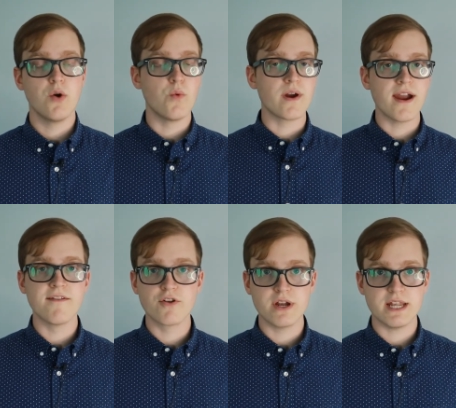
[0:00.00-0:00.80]

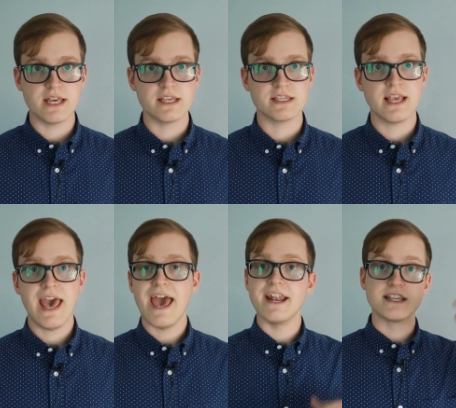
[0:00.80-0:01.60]
wherever it is,
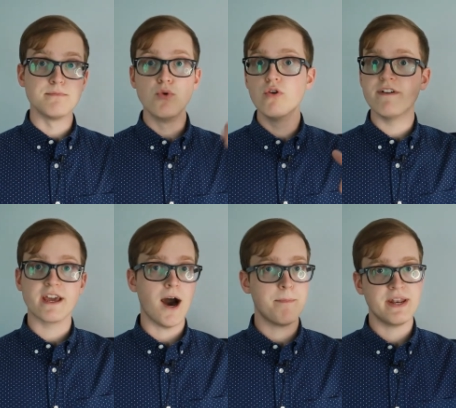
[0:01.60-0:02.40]
and it's moving
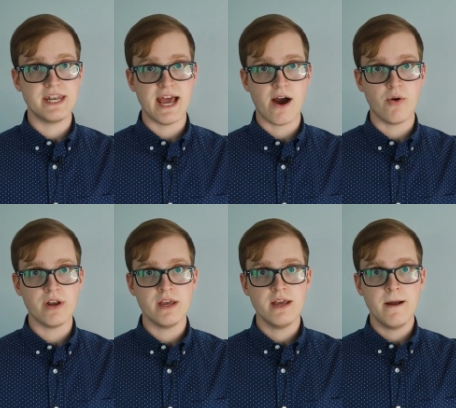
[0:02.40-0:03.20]
up and down,